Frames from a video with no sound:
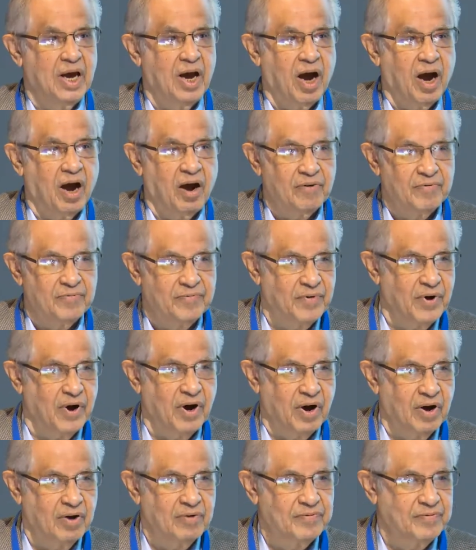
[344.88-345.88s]
of,
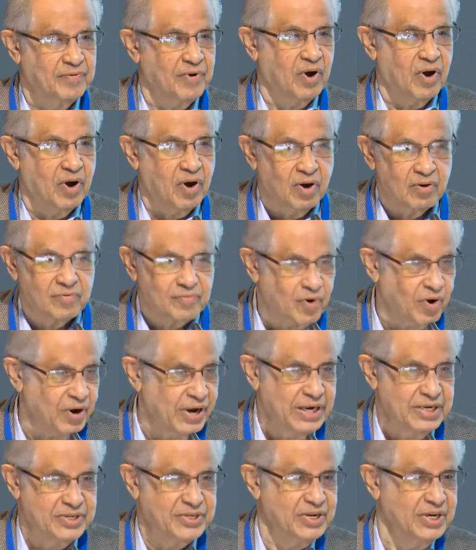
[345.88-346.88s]
uh, for, for
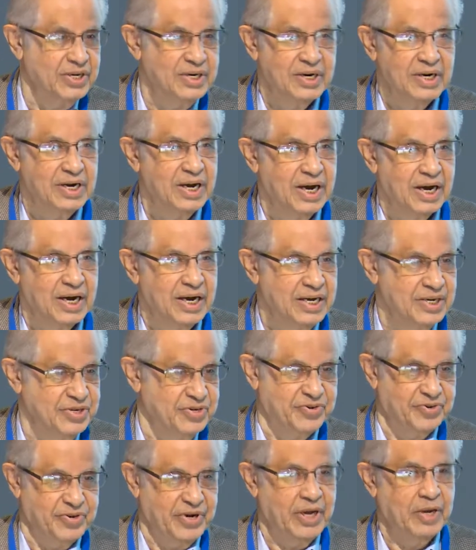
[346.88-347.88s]
Asian uh,
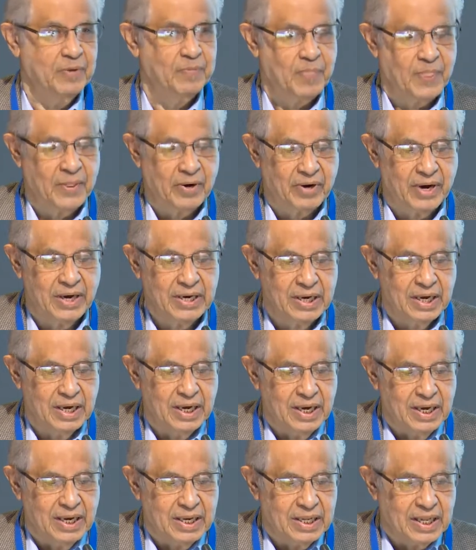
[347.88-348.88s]
history, right?
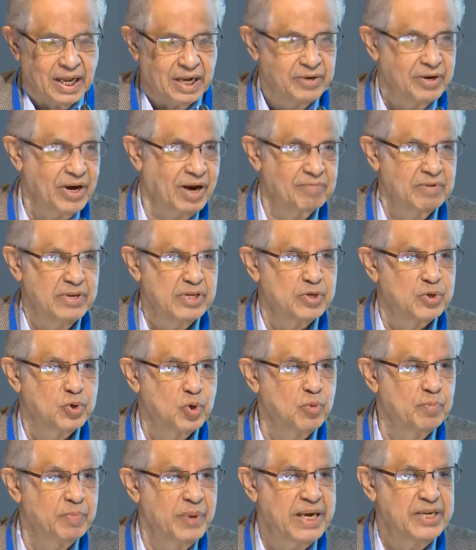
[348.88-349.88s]
And you have these
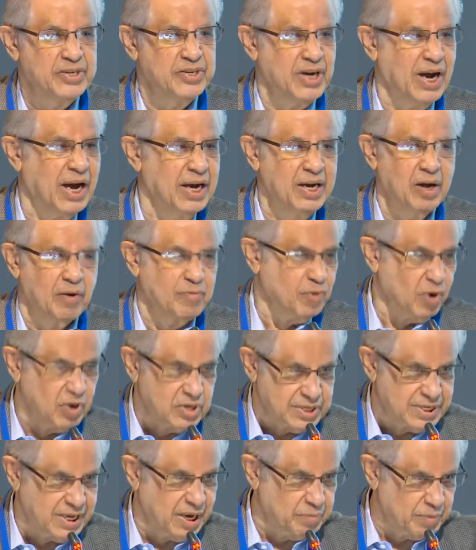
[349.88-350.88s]
two big giants. Of
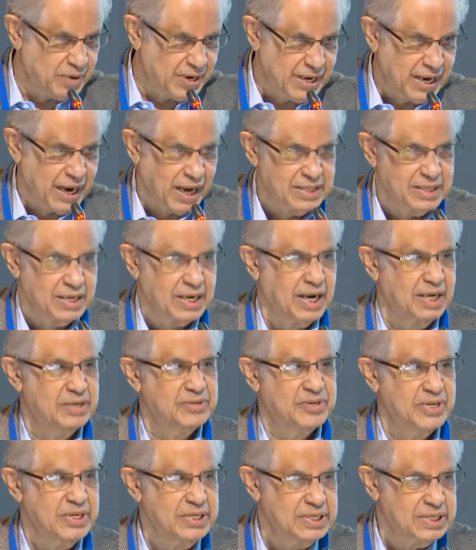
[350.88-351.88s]
course, there are many other
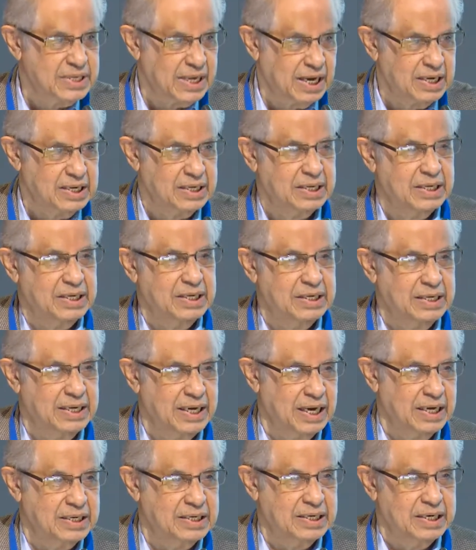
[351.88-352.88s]
countries that, uh,
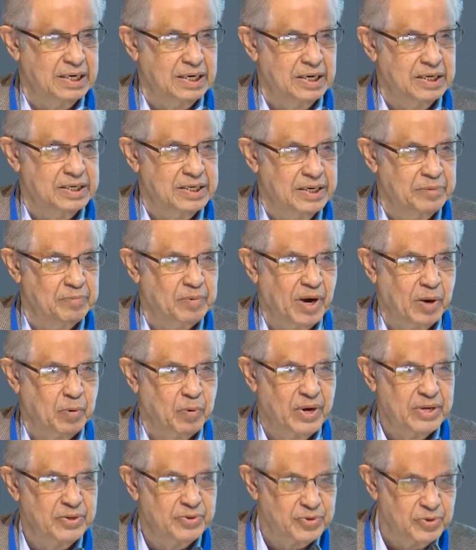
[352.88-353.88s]
that uh, Deepak
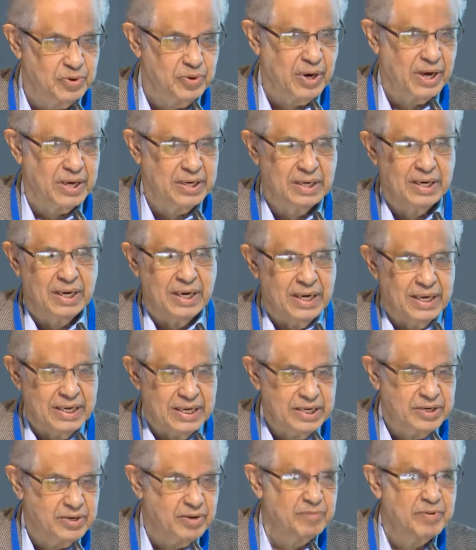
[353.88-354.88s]
went through, and
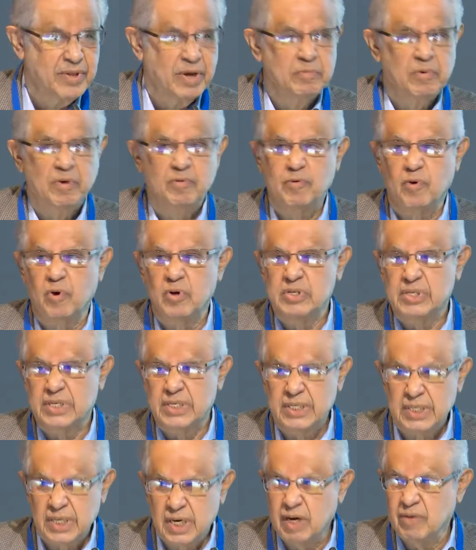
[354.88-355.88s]
each of them, of course,
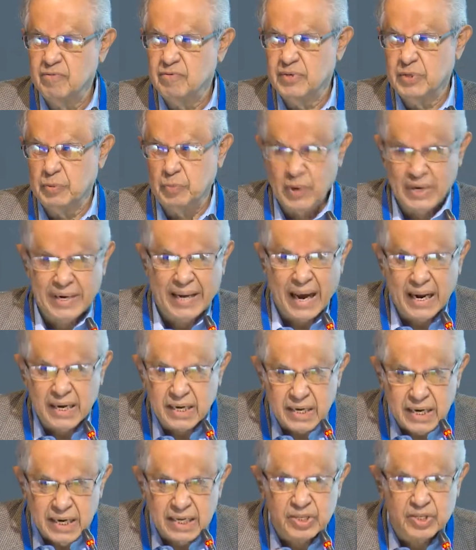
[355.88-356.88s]
deserves, will
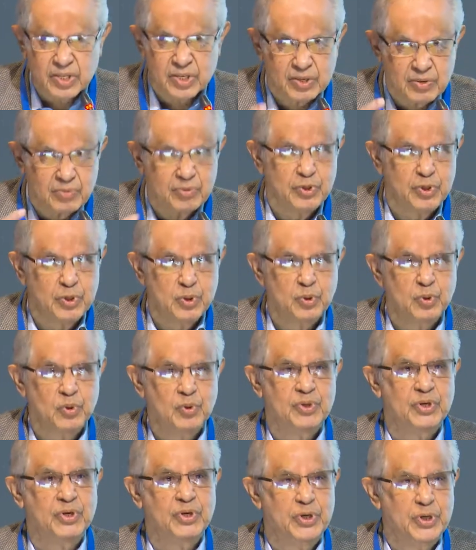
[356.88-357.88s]
get its
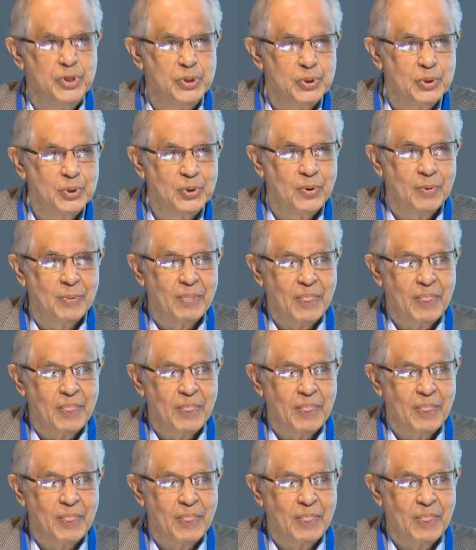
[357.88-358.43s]
due, due